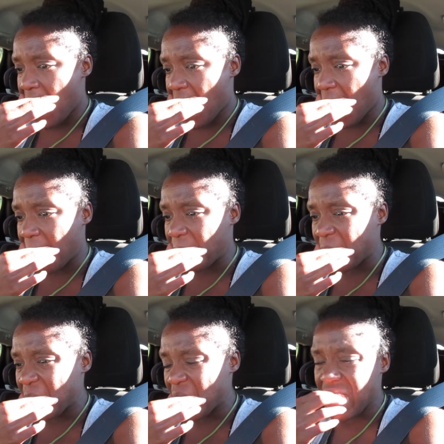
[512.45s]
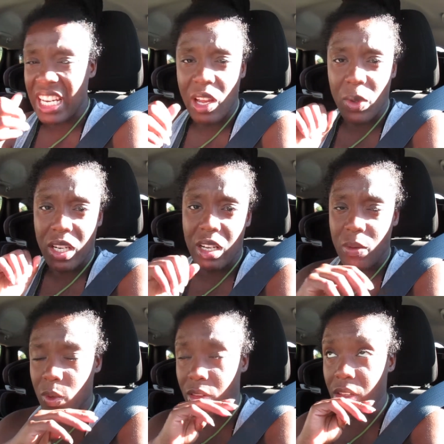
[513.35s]
um, tonight with a,
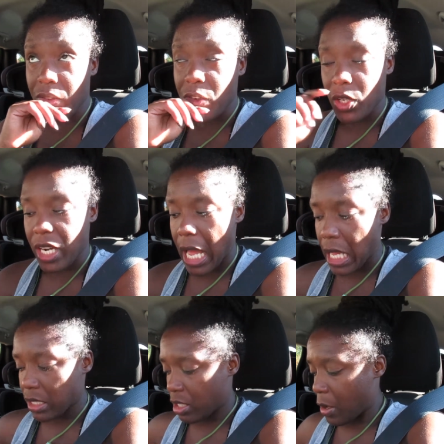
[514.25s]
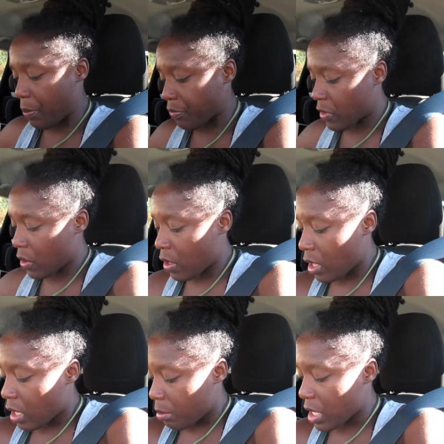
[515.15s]
with a few of the guys. So
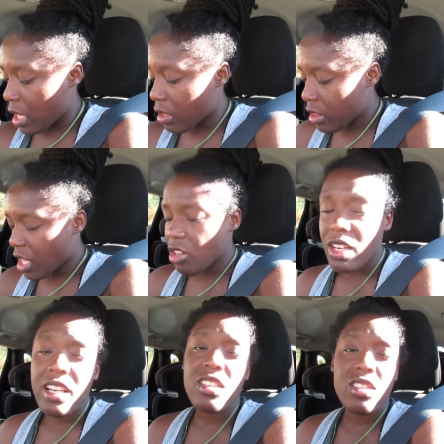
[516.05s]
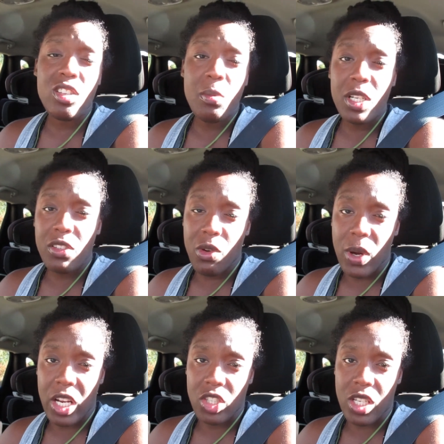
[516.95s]
but yeah thank you guys so much for
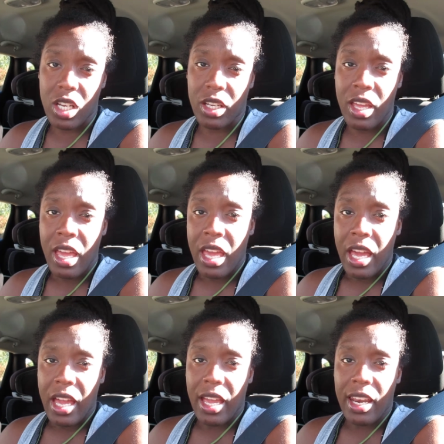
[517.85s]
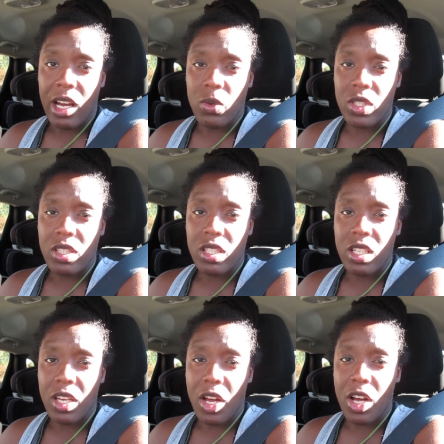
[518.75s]
watching and i will
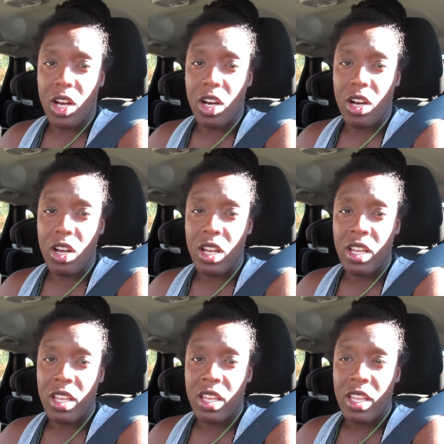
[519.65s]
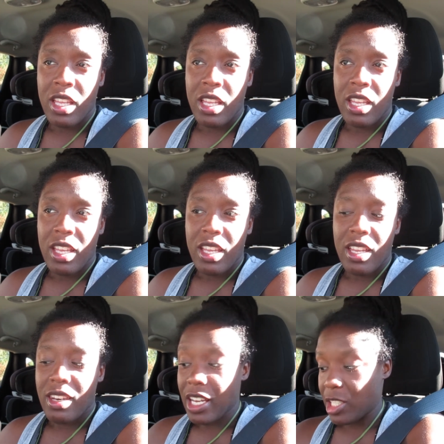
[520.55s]
see y'all
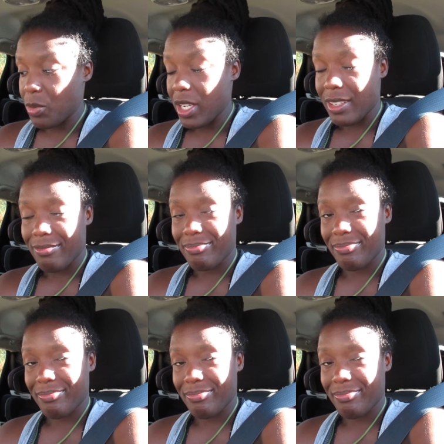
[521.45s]
next week